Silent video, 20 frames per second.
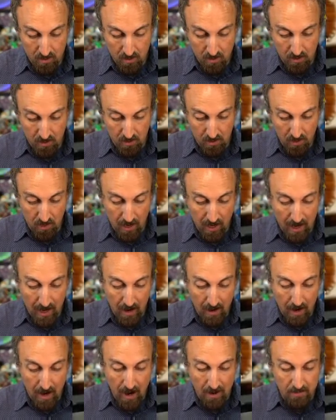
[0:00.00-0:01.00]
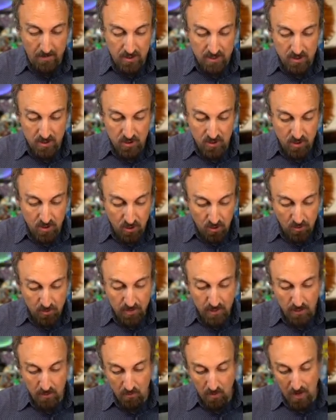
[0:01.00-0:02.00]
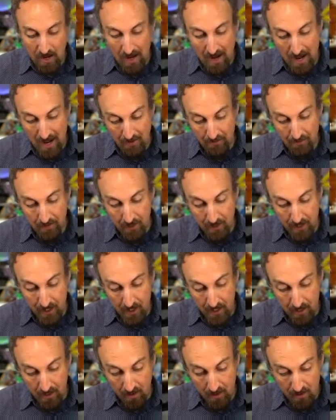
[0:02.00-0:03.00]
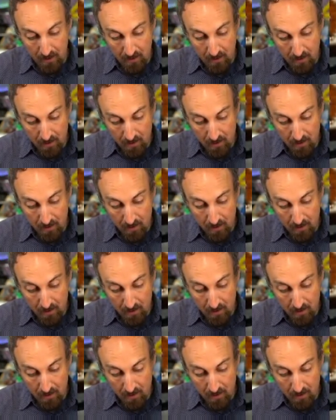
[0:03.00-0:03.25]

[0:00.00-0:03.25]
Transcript: know, I'm assuming what happened here.